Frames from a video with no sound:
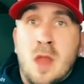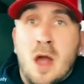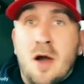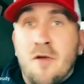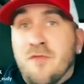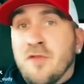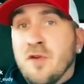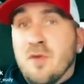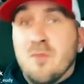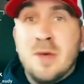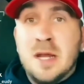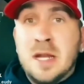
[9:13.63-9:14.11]

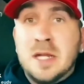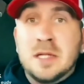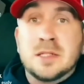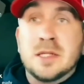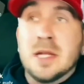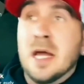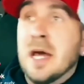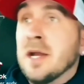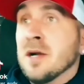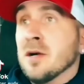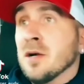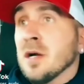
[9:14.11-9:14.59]
A few
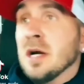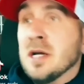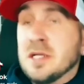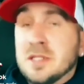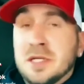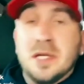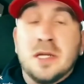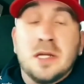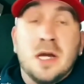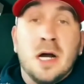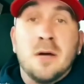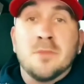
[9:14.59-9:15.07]
minutes later,
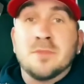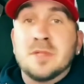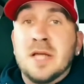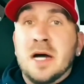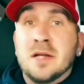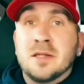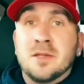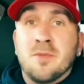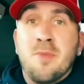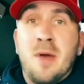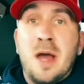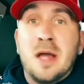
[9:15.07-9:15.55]
she comes
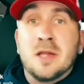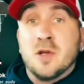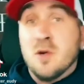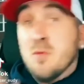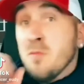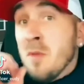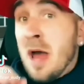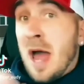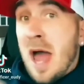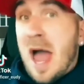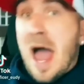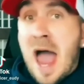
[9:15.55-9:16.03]
out the
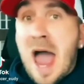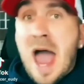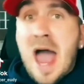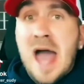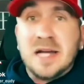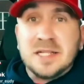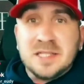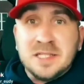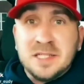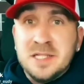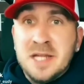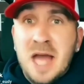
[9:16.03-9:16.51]
bathroom,
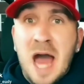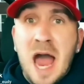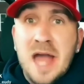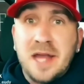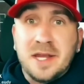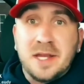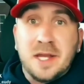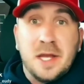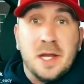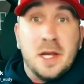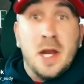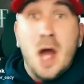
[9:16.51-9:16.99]
ass
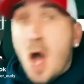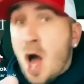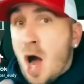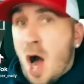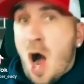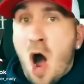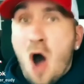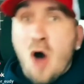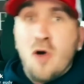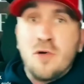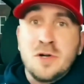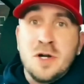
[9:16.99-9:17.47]
naked,
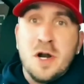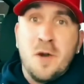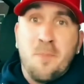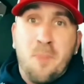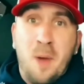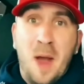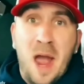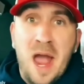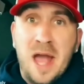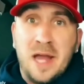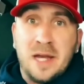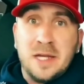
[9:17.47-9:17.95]
holding
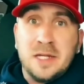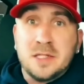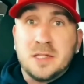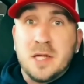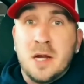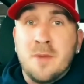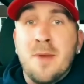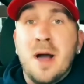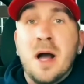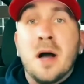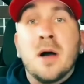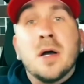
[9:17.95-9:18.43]
her
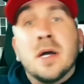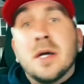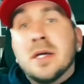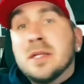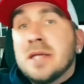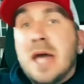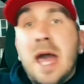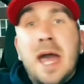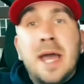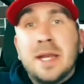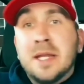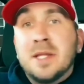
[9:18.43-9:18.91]
panties, talking about,
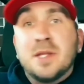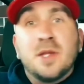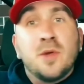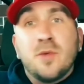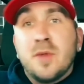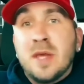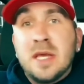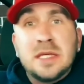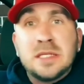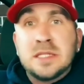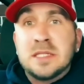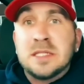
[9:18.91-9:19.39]
Daddy,
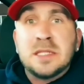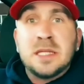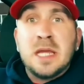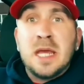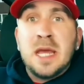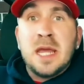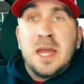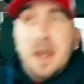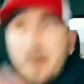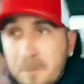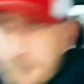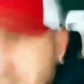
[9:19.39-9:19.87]
do these
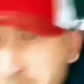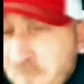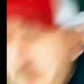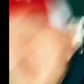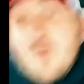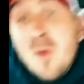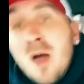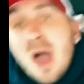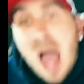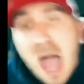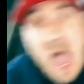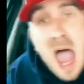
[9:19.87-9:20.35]
stink?
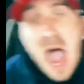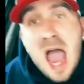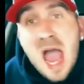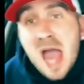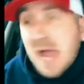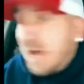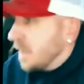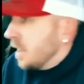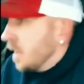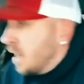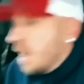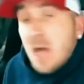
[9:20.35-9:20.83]

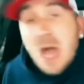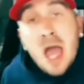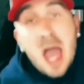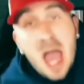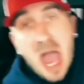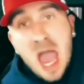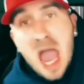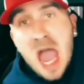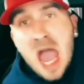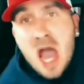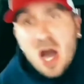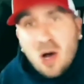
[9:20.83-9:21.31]
hey,
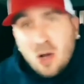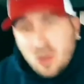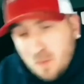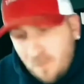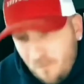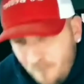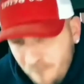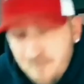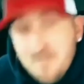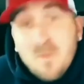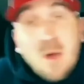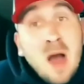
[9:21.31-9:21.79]

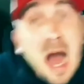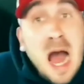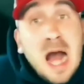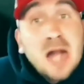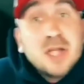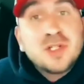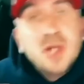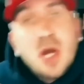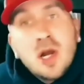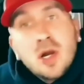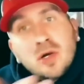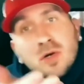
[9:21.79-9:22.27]
hell!
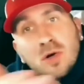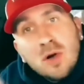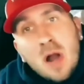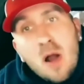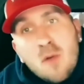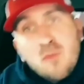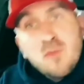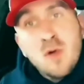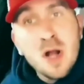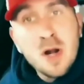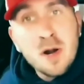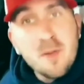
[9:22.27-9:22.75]
I jerk
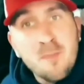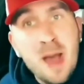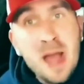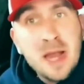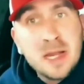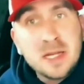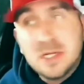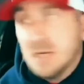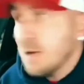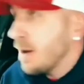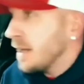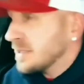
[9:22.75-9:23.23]
her up, run her
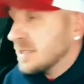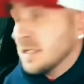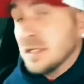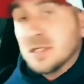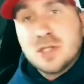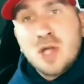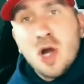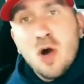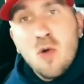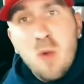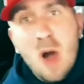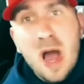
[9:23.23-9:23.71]
back into. I
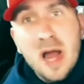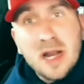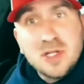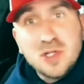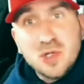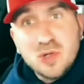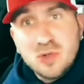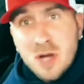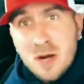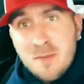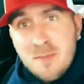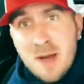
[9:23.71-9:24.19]
said, "Scoot, why
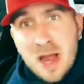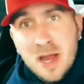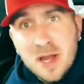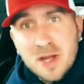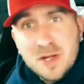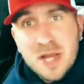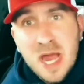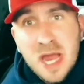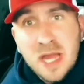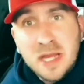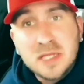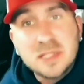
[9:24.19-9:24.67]
did you come out
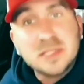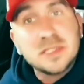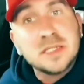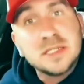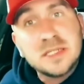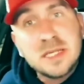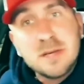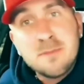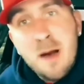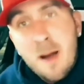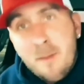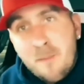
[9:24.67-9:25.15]
here naked?
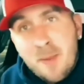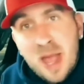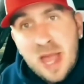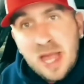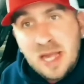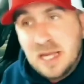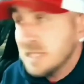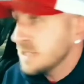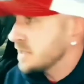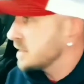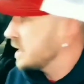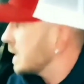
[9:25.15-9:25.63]
She said, My
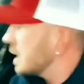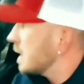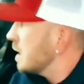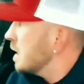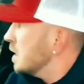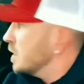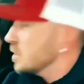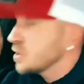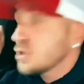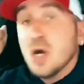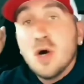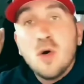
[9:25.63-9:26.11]
panties stink.
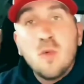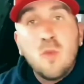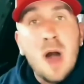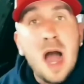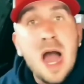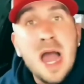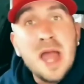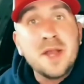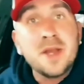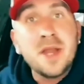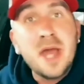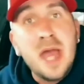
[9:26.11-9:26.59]

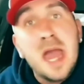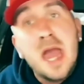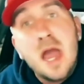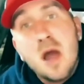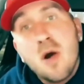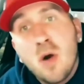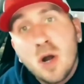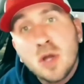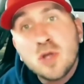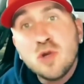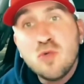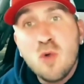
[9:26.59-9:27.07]
Scoot, why in the
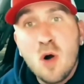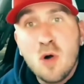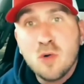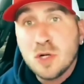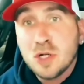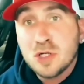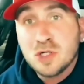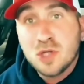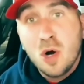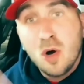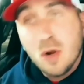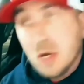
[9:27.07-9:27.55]
hell are you
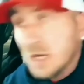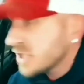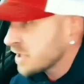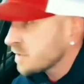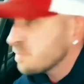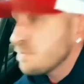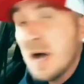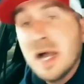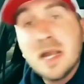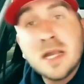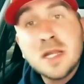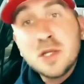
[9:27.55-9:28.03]
on the
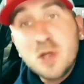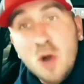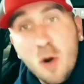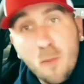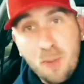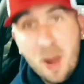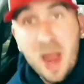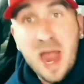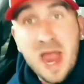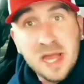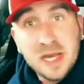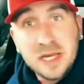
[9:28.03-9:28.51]
toilet smelling
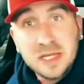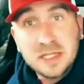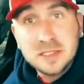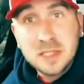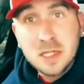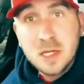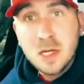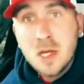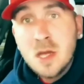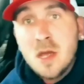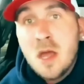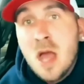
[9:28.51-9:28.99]
your
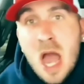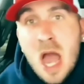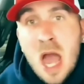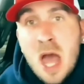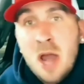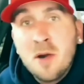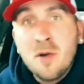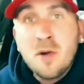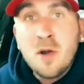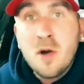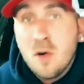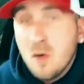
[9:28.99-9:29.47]
panties?
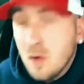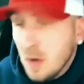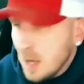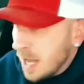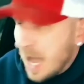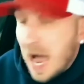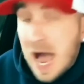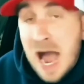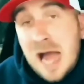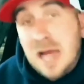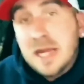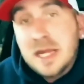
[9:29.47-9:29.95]
I don't know.
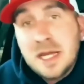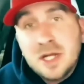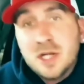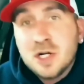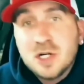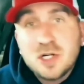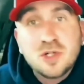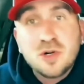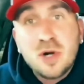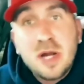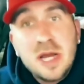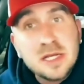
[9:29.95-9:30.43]
I
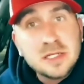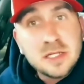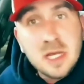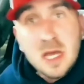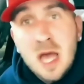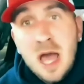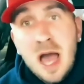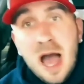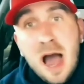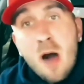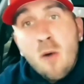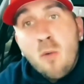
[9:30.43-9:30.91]
get her
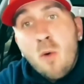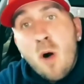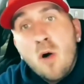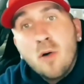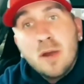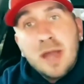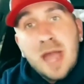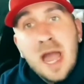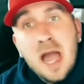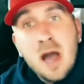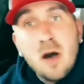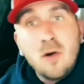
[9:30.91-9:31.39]
dressed. I
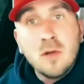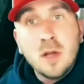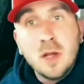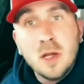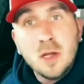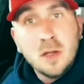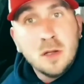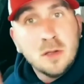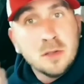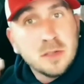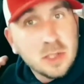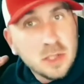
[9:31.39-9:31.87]
walk
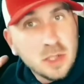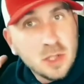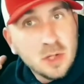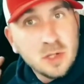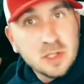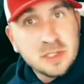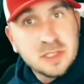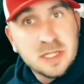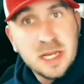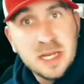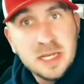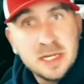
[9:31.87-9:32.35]
out. The
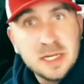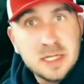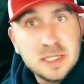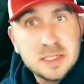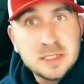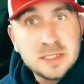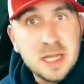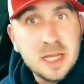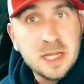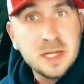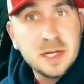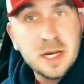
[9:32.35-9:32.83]
little
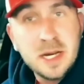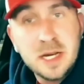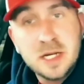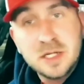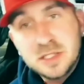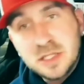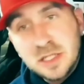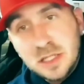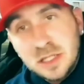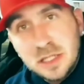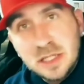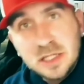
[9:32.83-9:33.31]
attendant standing
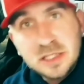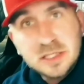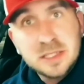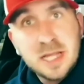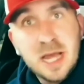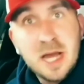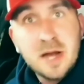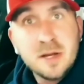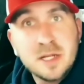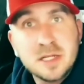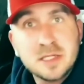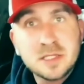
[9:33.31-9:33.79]
there, she
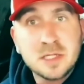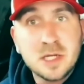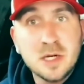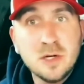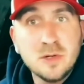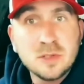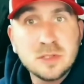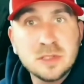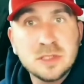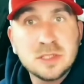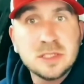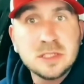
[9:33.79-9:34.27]
looks down at
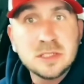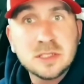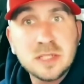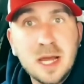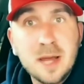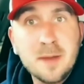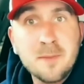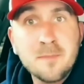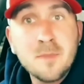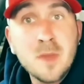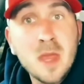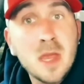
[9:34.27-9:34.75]
Scoot and
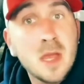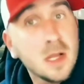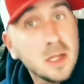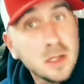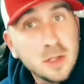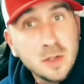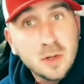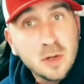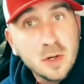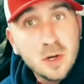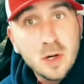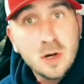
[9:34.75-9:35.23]
she's like,
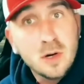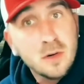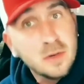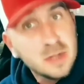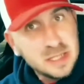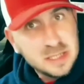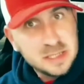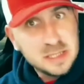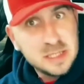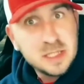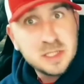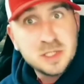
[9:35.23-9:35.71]
little
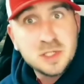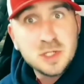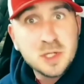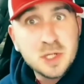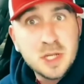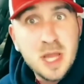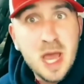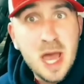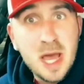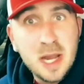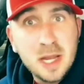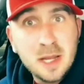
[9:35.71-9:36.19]
girl, is
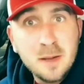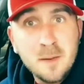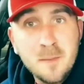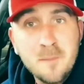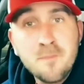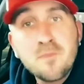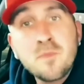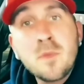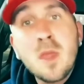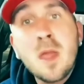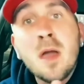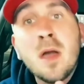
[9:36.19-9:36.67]
this your
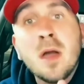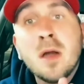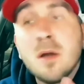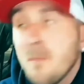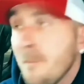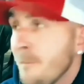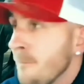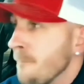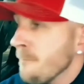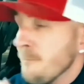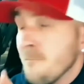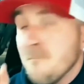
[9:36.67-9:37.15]
daddy?
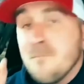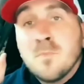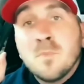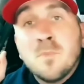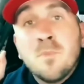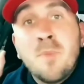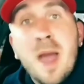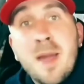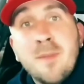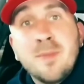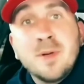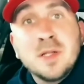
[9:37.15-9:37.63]

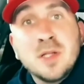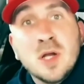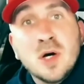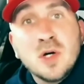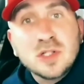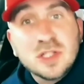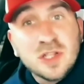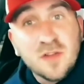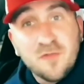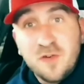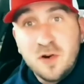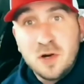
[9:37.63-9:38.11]
Baby
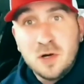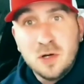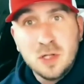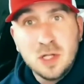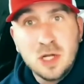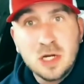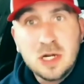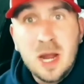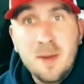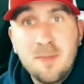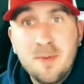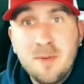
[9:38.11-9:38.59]
Lucifer
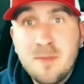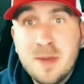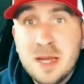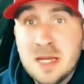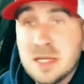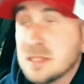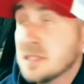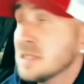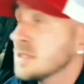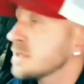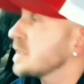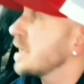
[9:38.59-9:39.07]
gonna look up
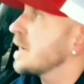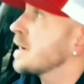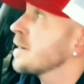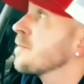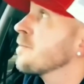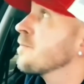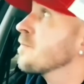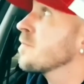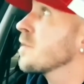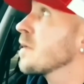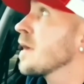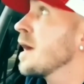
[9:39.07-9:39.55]
at me and she's
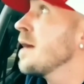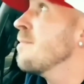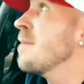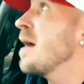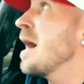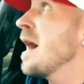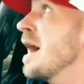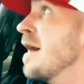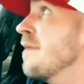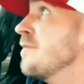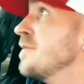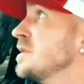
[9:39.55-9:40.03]
like,
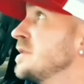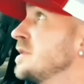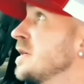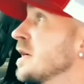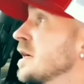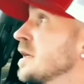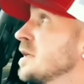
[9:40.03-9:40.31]
am I having